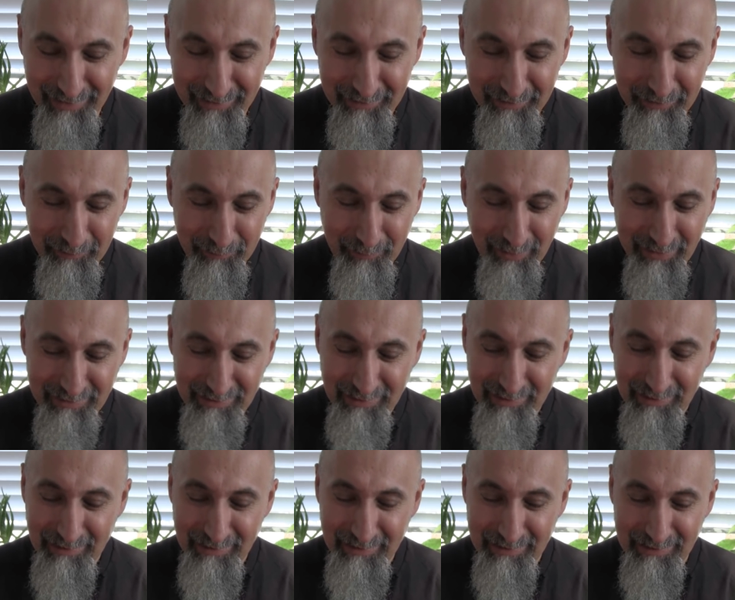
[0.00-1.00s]
and they're
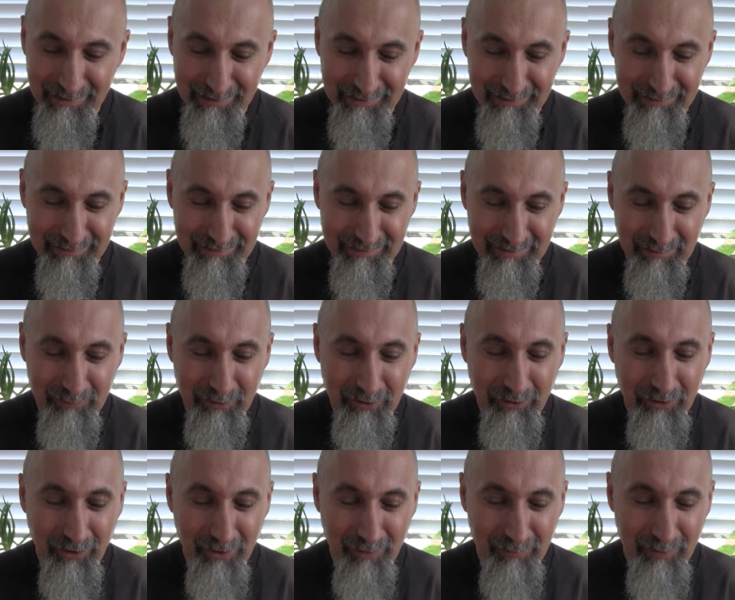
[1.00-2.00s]
basically some of the
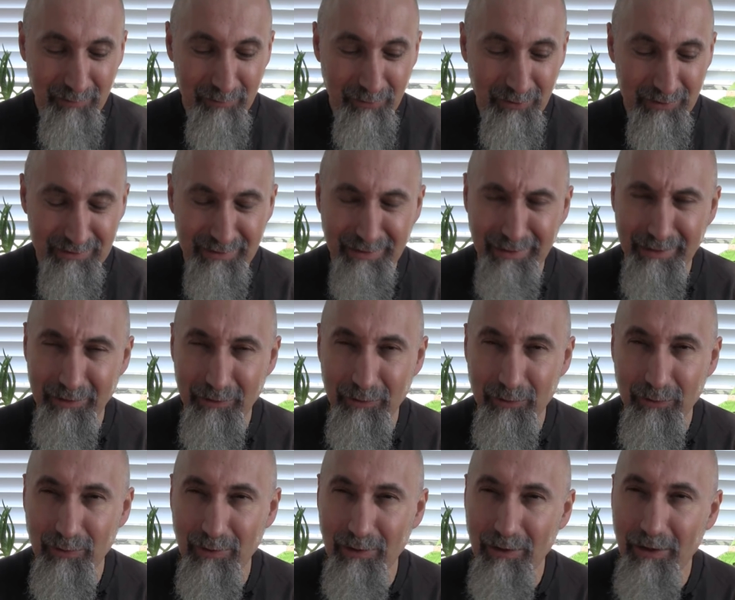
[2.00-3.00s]
comic books that I know
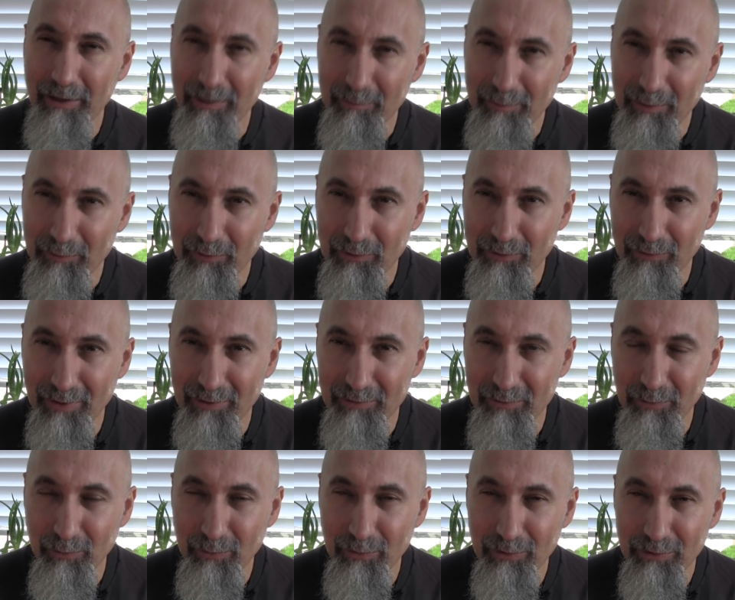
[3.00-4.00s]
a lot of people around
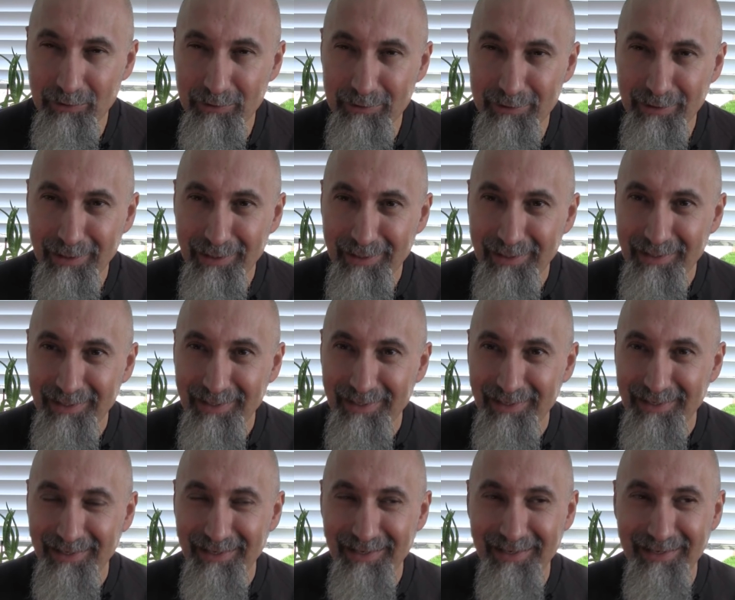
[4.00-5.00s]
the world
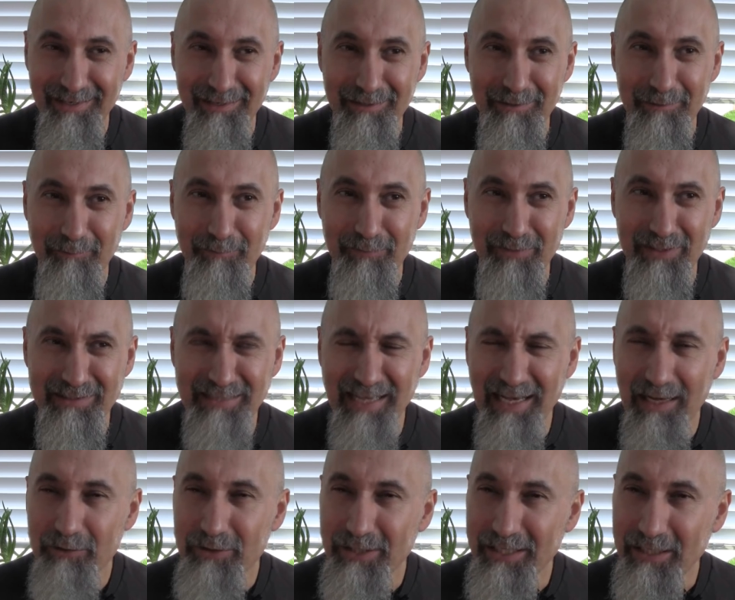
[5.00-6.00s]
um, is
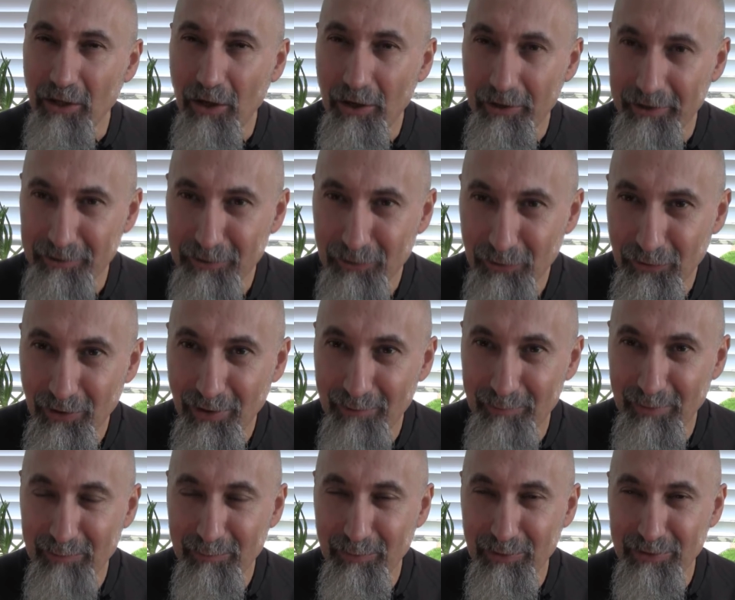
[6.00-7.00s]
how they got into
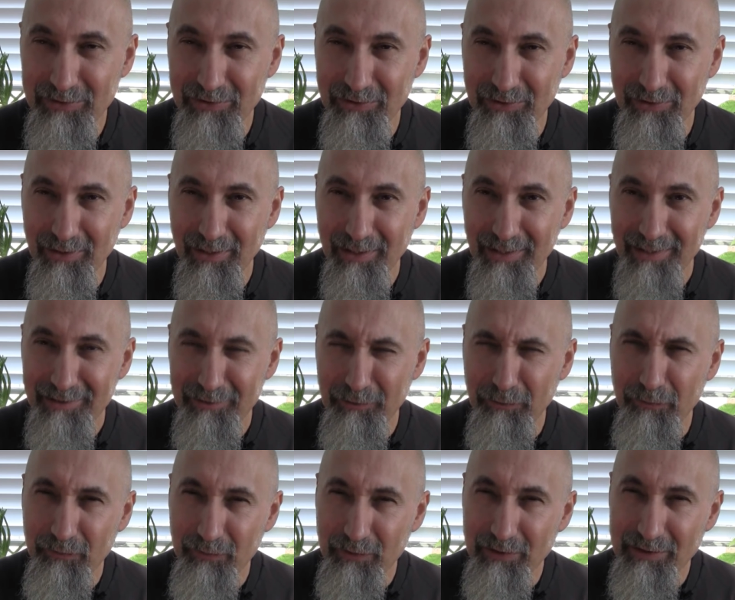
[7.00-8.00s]
comic books or the
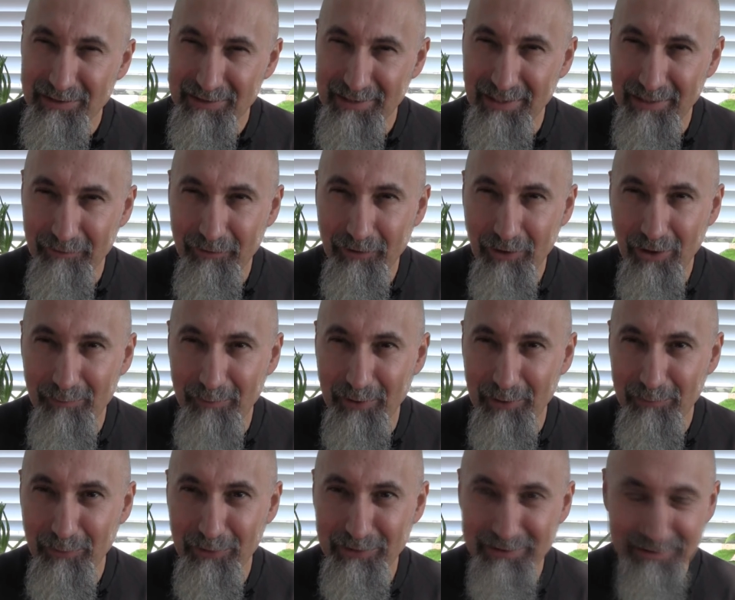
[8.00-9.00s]
first set of
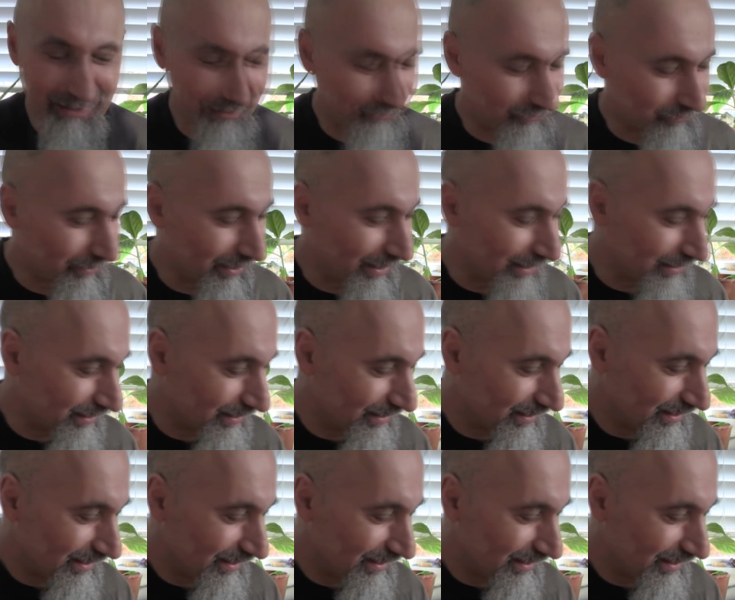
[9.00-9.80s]
comic books they've read.